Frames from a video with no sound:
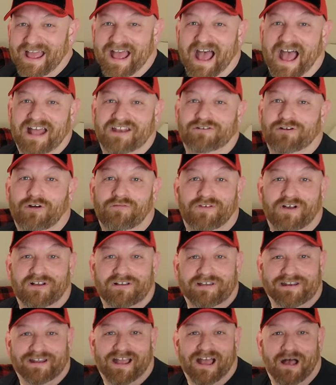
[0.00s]
don't know if I'll get
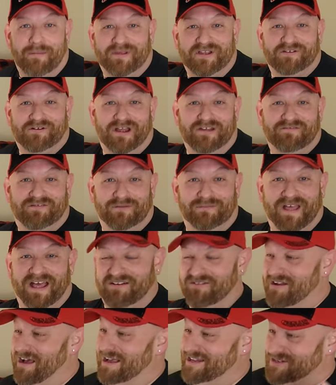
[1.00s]
a copyright from that or
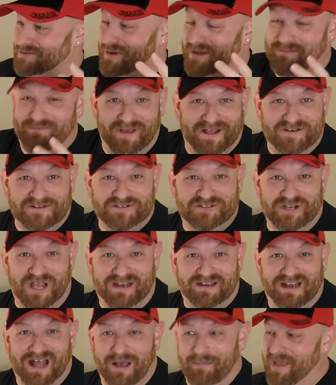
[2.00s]
not, so I better shut
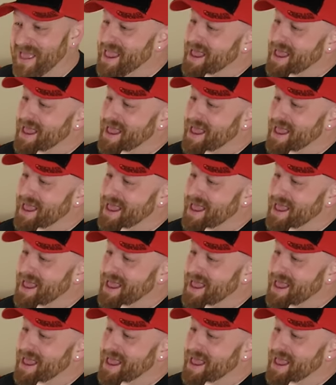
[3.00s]
it up.